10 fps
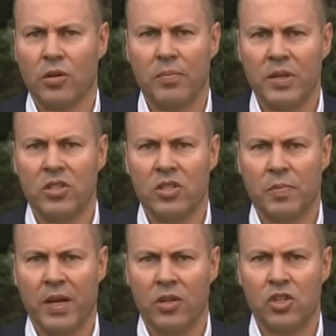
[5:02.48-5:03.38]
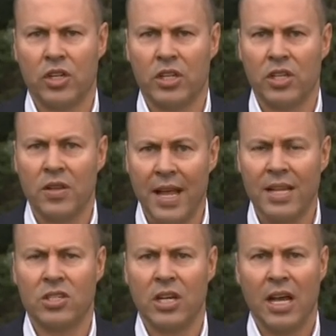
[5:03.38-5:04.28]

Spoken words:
and business balance sheets, and that's